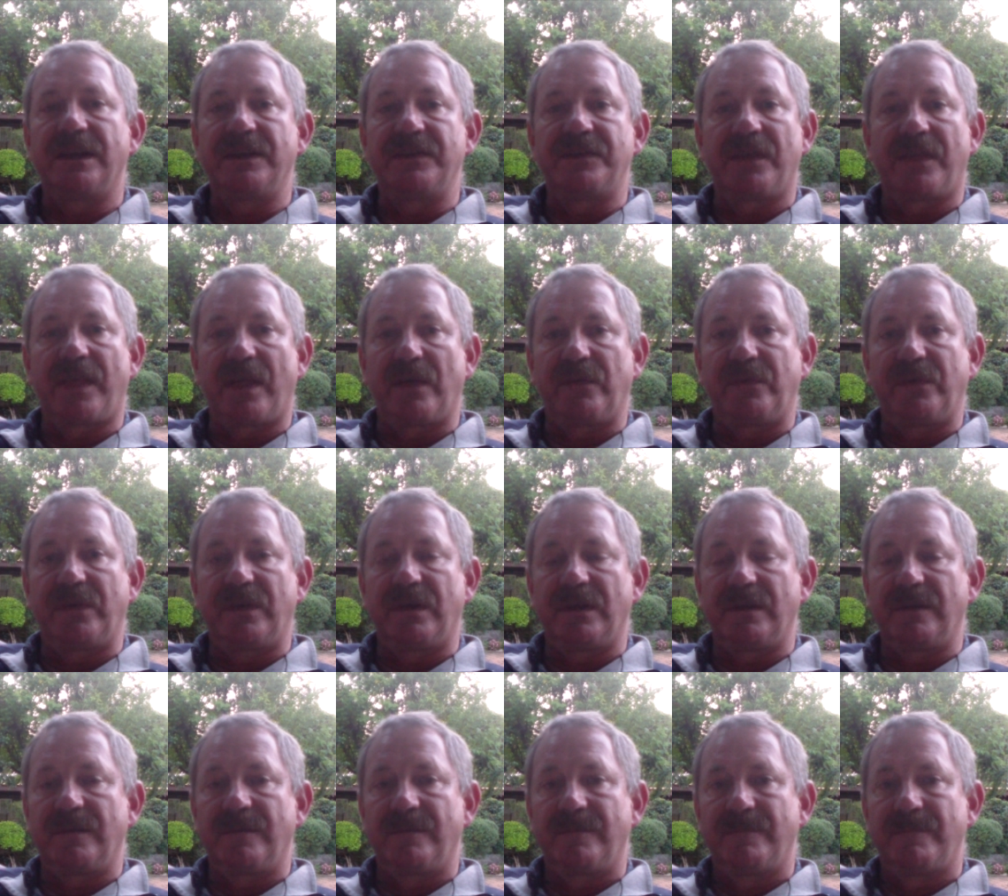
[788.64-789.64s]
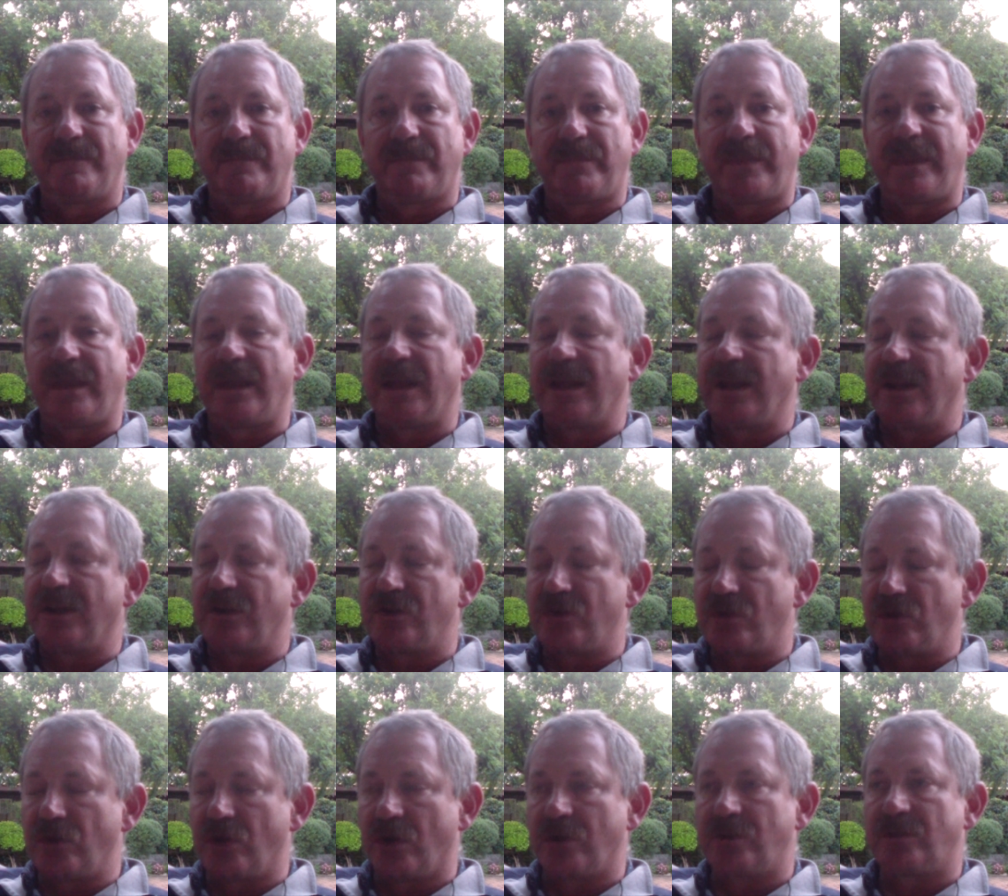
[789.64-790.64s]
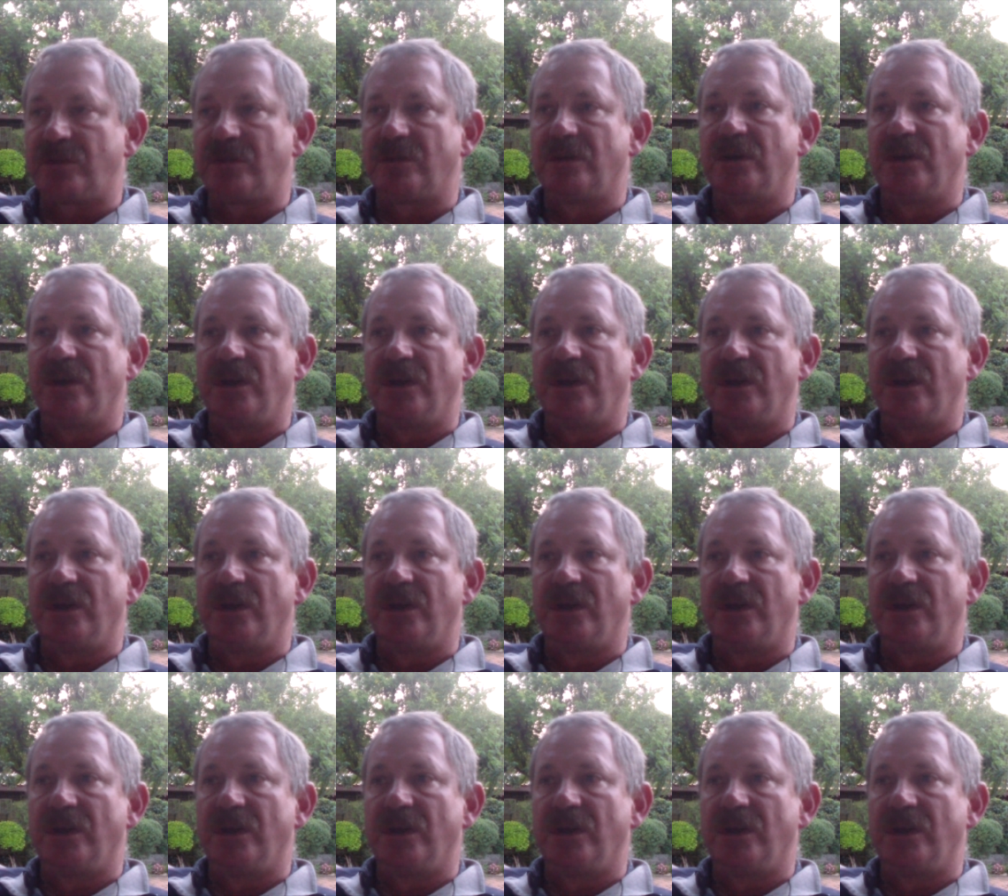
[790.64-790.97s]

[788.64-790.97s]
in South Africa. It is not